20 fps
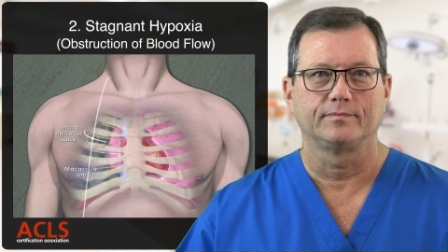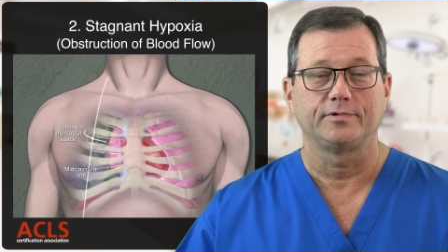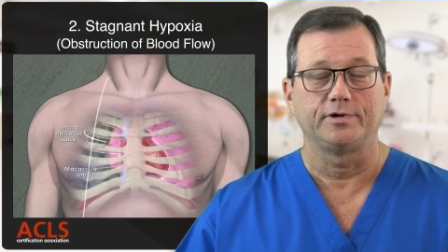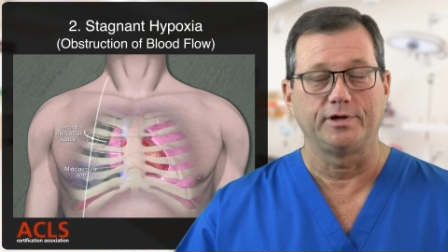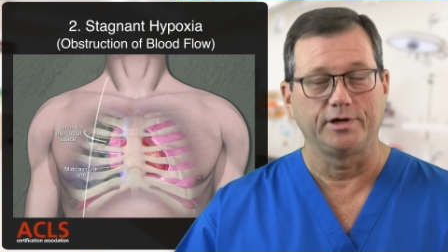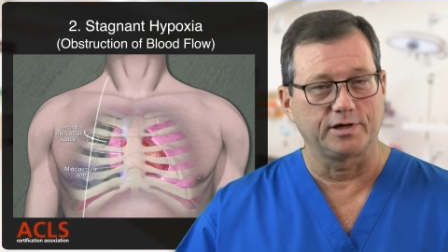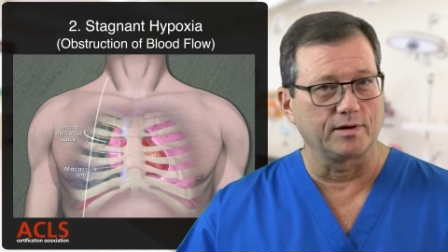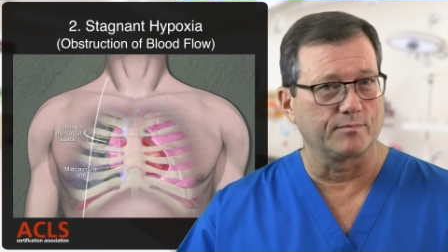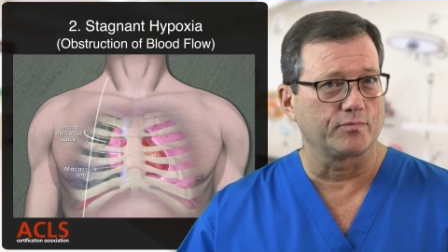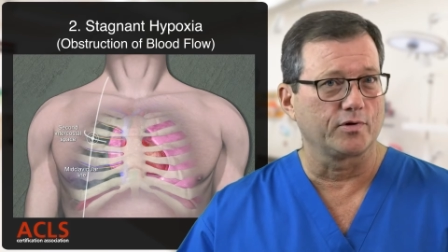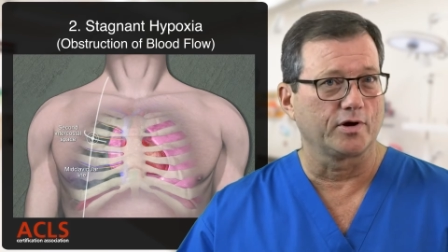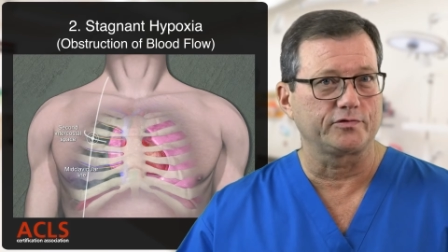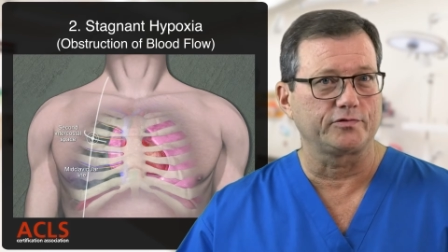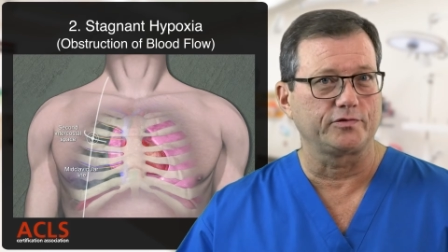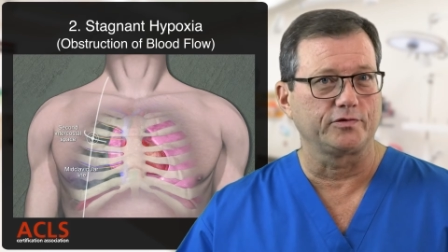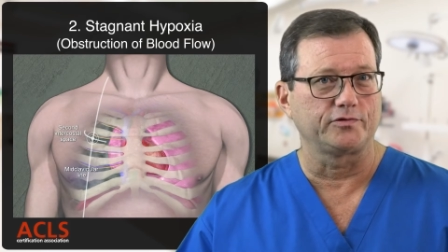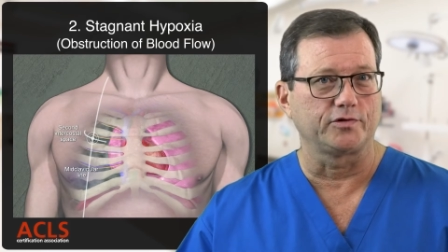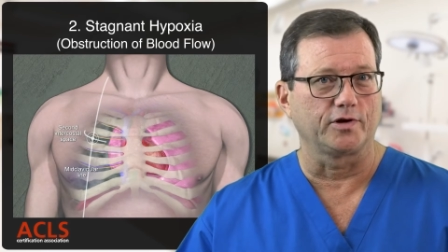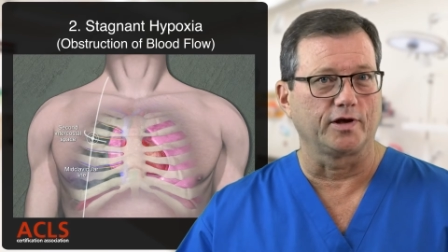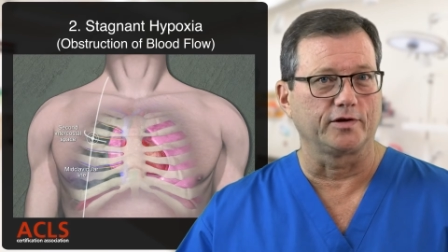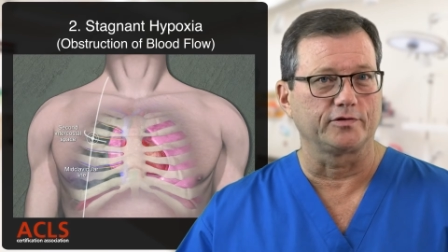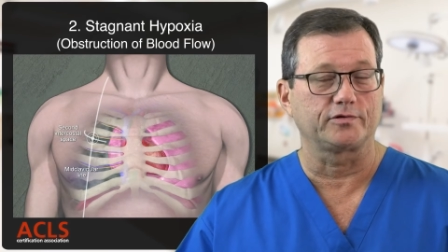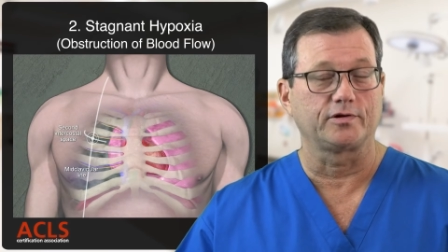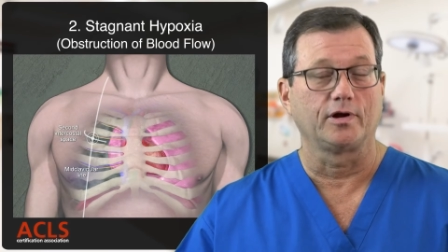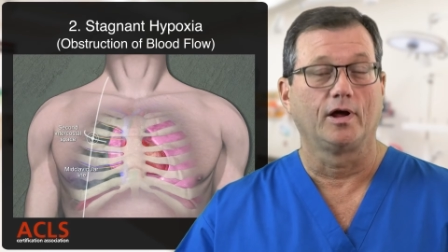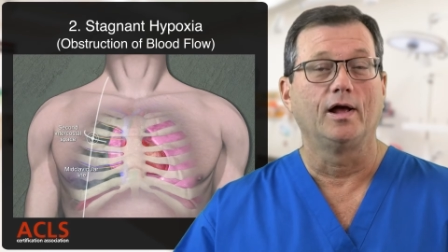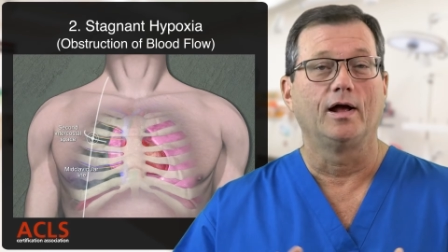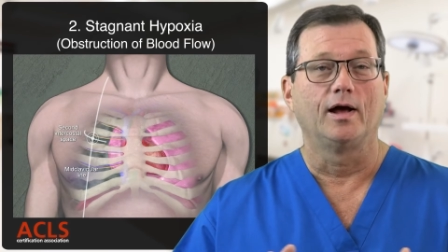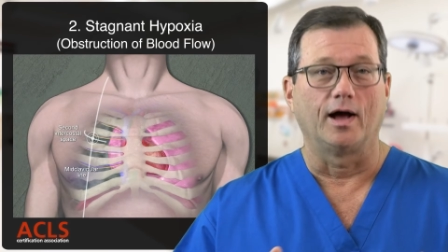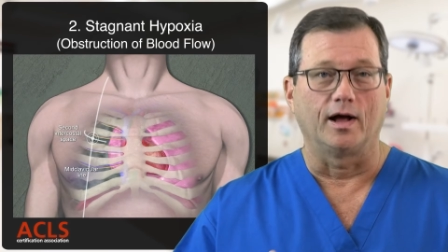Decompress the chest,
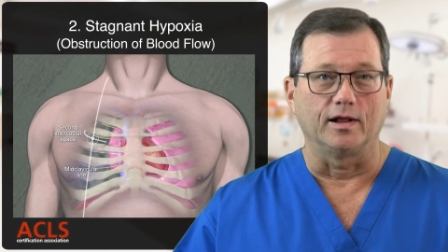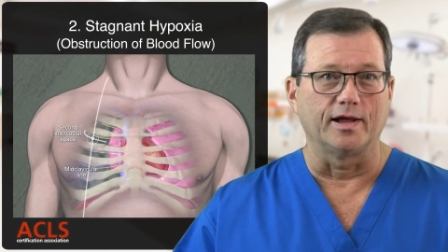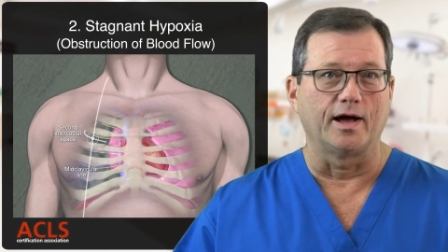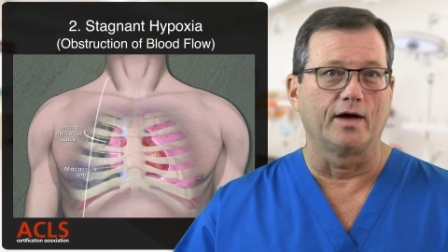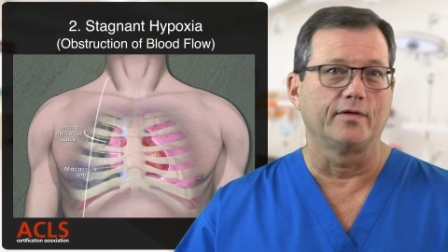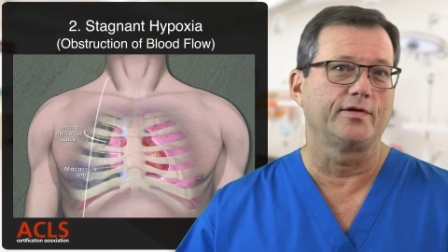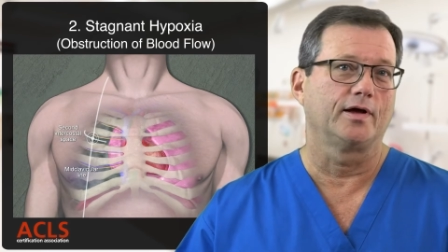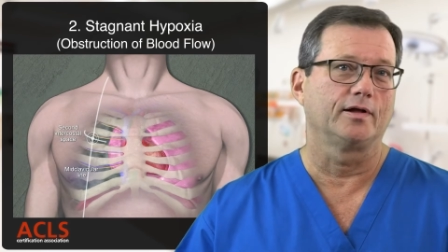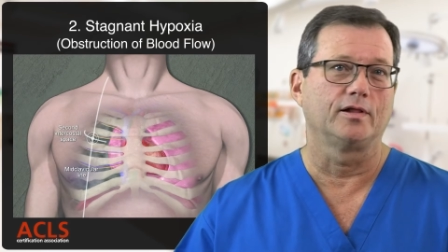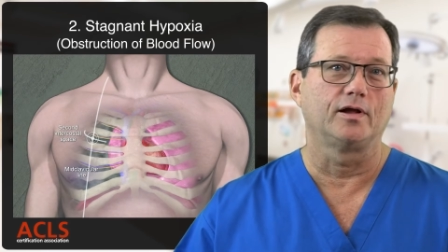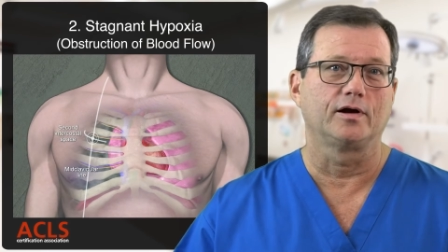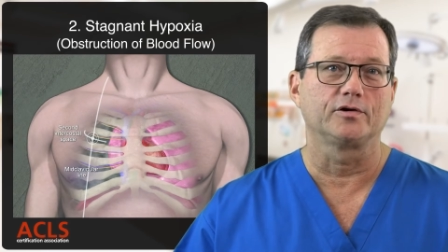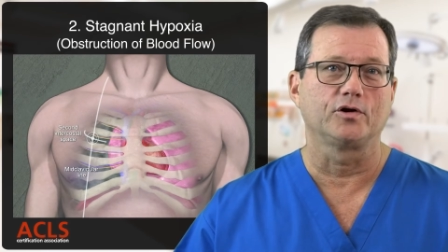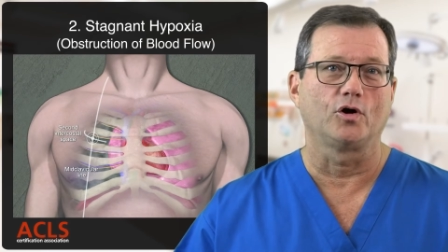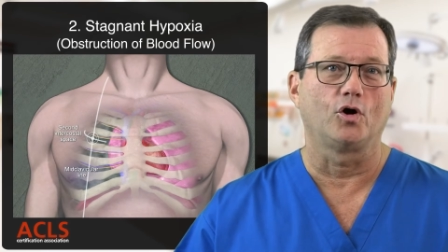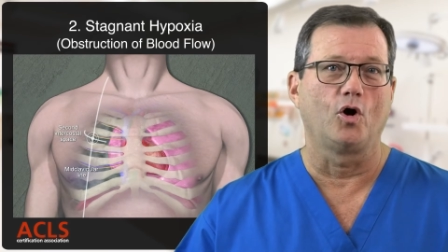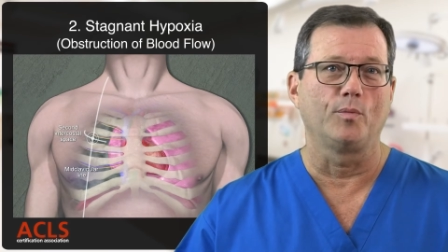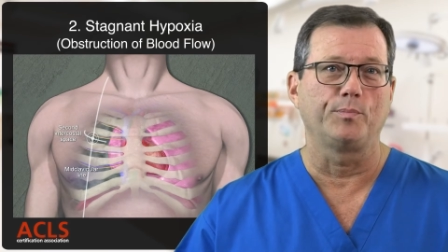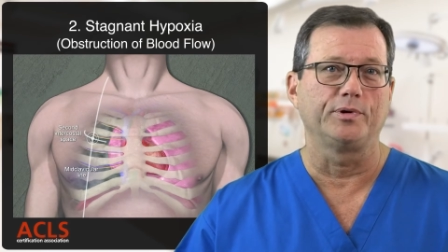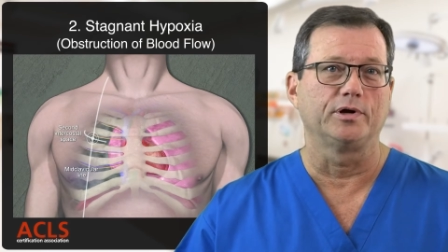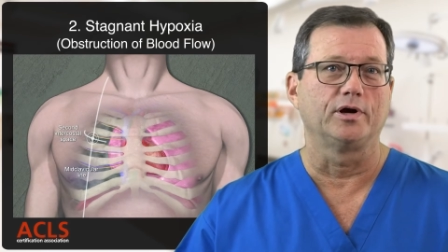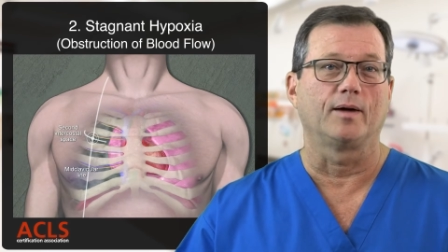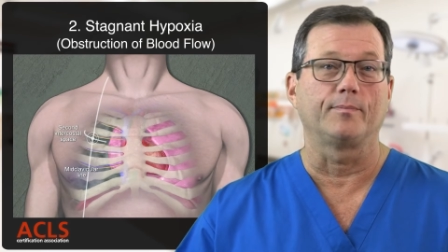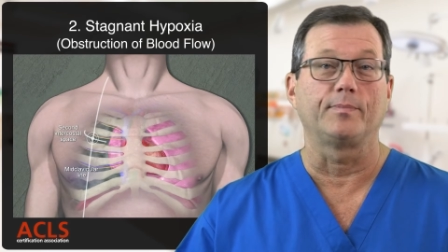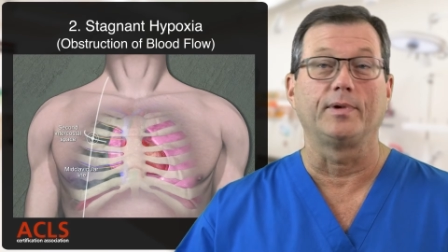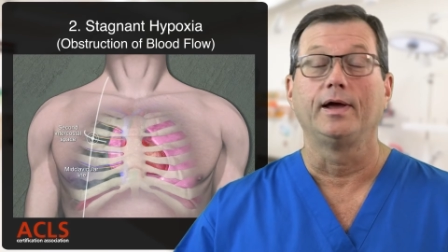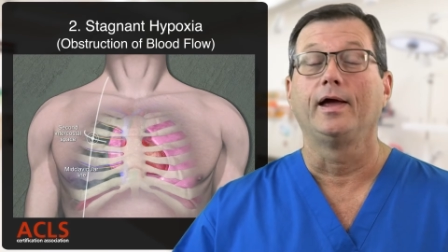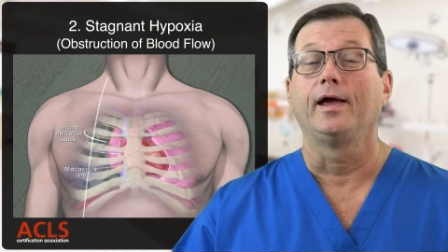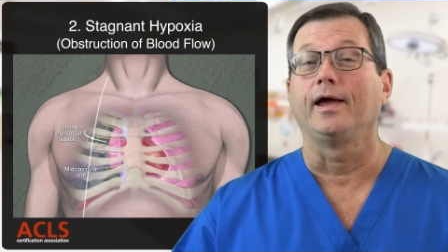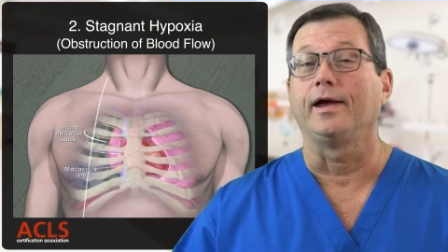allow that lung to open up